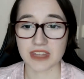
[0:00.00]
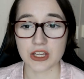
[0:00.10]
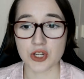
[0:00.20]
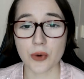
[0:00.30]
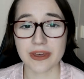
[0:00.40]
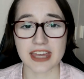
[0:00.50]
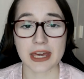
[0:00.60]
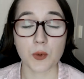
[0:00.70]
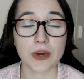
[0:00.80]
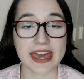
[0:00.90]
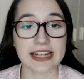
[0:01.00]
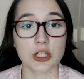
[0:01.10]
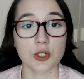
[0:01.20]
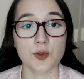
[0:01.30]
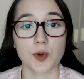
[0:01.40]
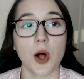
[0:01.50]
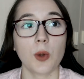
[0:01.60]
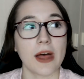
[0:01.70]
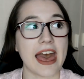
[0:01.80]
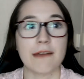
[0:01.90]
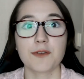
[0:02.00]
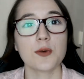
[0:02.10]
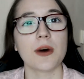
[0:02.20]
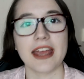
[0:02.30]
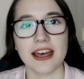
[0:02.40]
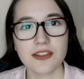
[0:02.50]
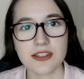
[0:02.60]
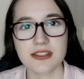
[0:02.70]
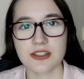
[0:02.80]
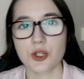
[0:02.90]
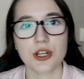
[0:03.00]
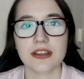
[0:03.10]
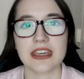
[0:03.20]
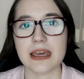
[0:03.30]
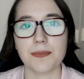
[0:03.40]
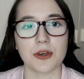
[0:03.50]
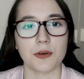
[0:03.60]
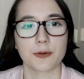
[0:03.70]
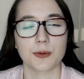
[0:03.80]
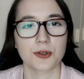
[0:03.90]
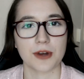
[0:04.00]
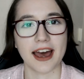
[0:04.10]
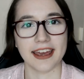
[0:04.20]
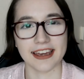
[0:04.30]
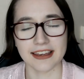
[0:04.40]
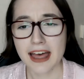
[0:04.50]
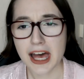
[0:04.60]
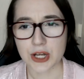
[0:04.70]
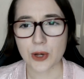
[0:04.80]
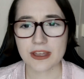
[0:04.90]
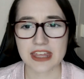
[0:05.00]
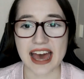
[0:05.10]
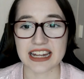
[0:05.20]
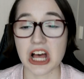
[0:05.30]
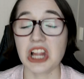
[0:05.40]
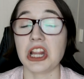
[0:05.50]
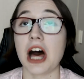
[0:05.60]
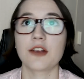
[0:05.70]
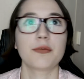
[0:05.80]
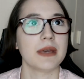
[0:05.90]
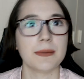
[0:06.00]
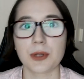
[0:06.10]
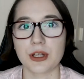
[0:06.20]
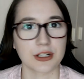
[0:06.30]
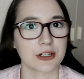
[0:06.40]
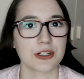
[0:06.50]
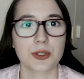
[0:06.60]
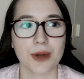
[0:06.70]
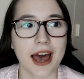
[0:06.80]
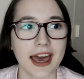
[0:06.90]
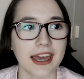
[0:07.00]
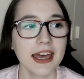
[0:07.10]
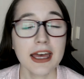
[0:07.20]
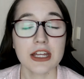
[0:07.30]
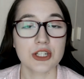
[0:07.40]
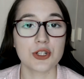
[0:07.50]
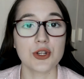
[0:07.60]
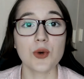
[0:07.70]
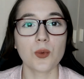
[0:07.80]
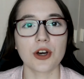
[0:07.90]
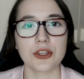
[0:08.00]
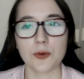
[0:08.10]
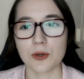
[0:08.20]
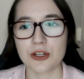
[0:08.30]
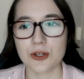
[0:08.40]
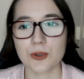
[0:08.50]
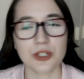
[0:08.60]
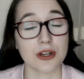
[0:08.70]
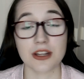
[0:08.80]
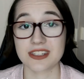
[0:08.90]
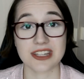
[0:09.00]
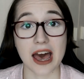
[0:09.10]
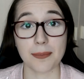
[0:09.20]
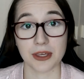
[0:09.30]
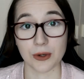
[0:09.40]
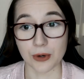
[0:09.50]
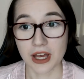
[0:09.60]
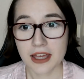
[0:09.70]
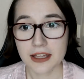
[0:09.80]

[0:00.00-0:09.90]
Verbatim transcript: knowing that you can't control everyone else shouldn't keep you from trying. Knowing that a lot of people are gonna try to do what you wanna do shouldn't stop you.